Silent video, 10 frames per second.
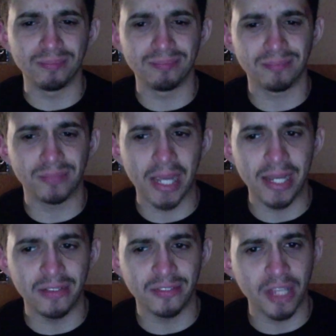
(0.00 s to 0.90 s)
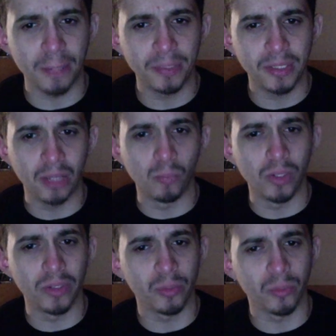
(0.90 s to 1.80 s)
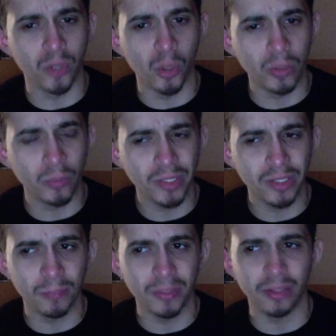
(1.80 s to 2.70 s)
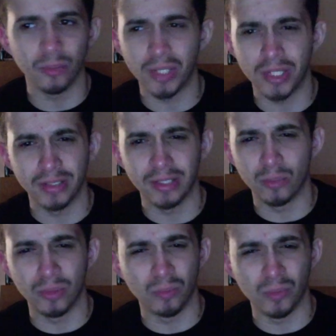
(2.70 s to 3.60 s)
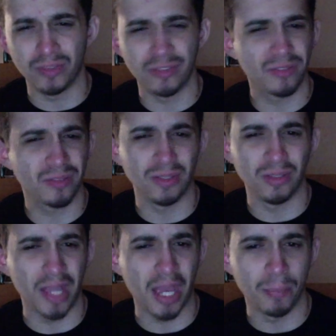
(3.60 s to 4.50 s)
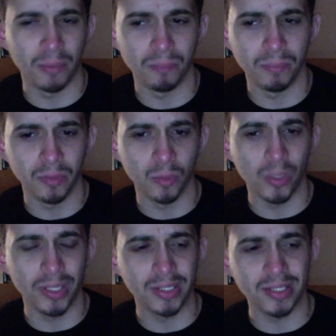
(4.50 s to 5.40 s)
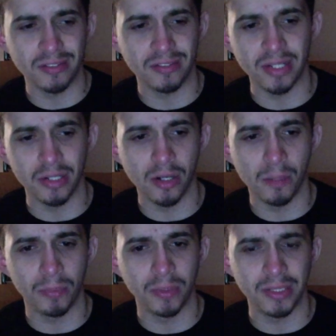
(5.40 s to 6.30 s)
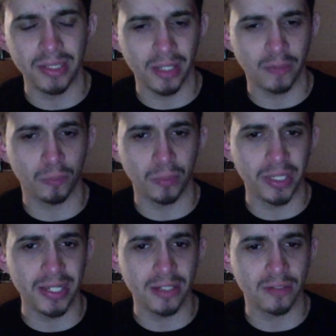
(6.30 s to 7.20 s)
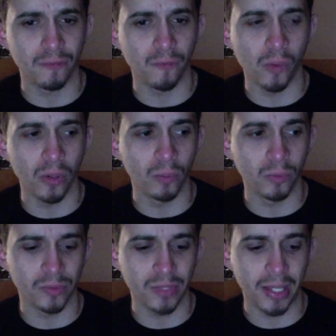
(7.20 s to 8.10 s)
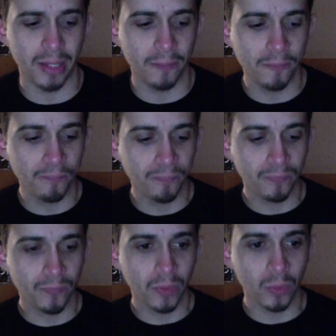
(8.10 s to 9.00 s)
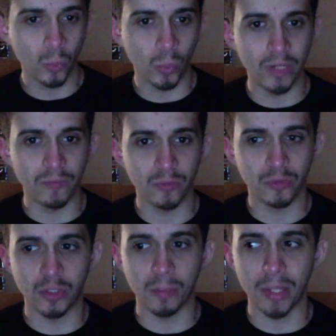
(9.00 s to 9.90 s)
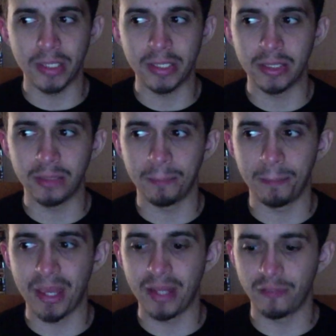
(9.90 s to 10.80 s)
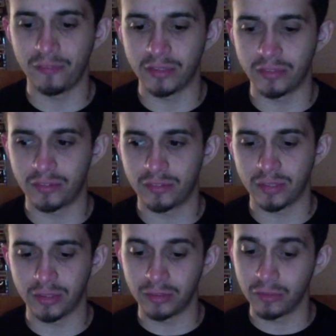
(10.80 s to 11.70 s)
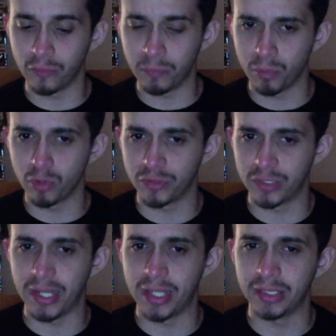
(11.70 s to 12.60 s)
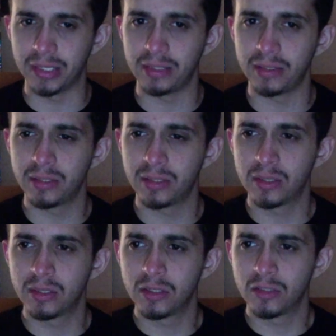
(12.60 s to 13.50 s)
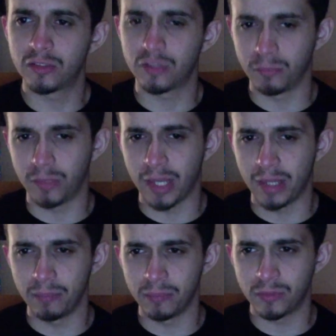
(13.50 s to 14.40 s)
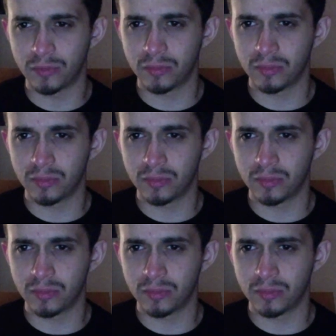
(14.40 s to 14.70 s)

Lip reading: kind of skeptic on where they were going with it. I'm like, okay, like what's gonna happen? But the way that they set it up in the explanation for it was that whenever somebody manifests a different personality, sometimes